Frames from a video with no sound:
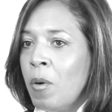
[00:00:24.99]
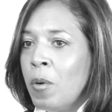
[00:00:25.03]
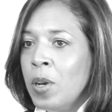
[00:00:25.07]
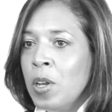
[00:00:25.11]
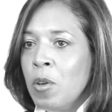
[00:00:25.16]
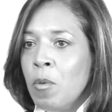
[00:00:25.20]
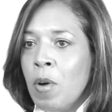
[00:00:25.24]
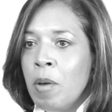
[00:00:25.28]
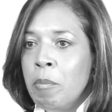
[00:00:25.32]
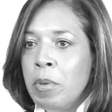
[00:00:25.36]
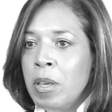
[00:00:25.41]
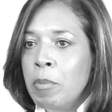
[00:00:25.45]
What do
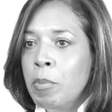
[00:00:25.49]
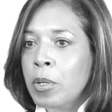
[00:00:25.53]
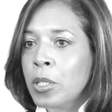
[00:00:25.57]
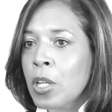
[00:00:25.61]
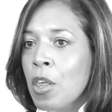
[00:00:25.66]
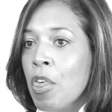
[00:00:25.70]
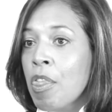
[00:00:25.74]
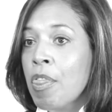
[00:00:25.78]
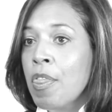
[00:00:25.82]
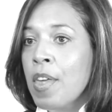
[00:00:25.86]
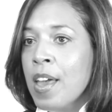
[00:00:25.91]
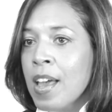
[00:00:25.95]
you want people to
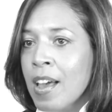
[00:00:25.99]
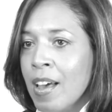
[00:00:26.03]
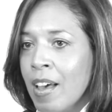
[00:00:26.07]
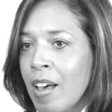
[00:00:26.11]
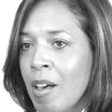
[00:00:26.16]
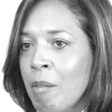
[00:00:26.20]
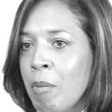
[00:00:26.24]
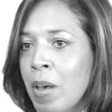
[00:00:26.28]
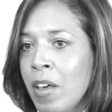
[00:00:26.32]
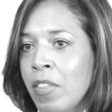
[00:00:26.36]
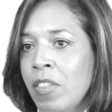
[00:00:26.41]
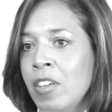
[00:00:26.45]
think
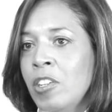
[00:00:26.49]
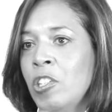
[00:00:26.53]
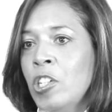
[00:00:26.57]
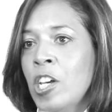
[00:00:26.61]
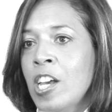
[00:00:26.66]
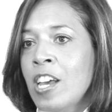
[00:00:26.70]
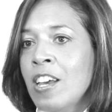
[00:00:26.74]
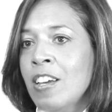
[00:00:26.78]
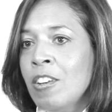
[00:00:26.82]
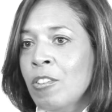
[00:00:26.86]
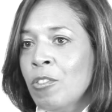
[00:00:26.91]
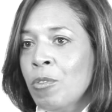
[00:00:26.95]
about the
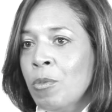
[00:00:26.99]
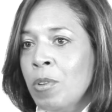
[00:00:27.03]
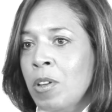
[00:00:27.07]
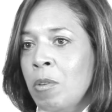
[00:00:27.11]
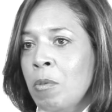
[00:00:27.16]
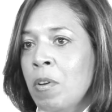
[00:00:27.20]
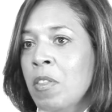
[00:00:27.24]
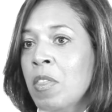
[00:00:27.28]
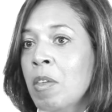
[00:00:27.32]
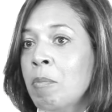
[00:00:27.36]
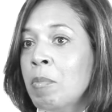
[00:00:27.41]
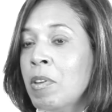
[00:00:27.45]
change? What do you
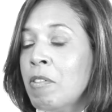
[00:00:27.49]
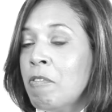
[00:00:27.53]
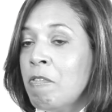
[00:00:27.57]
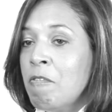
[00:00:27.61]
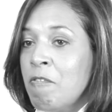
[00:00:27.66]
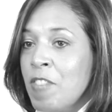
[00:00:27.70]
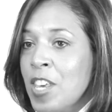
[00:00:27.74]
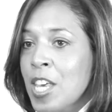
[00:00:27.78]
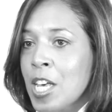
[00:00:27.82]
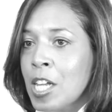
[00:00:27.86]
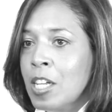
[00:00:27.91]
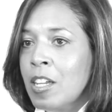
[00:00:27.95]
want them to
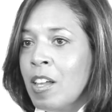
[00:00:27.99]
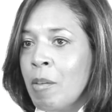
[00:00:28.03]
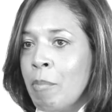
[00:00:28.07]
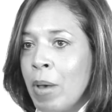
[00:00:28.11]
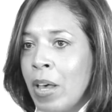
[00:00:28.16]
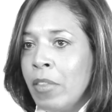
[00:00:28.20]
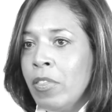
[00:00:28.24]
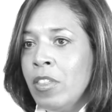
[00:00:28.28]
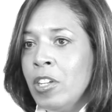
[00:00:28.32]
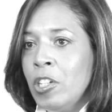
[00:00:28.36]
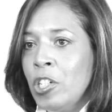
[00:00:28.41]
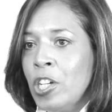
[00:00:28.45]
feel
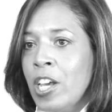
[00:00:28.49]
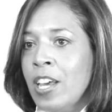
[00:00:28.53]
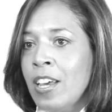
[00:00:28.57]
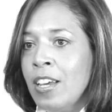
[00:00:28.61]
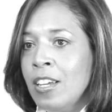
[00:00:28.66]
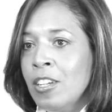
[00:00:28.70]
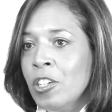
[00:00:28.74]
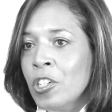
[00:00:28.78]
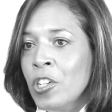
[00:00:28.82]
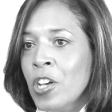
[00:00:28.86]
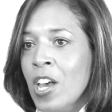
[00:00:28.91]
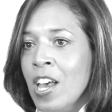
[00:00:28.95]
about the
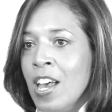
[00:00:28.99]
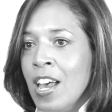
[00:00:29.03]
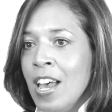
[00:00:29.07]
change?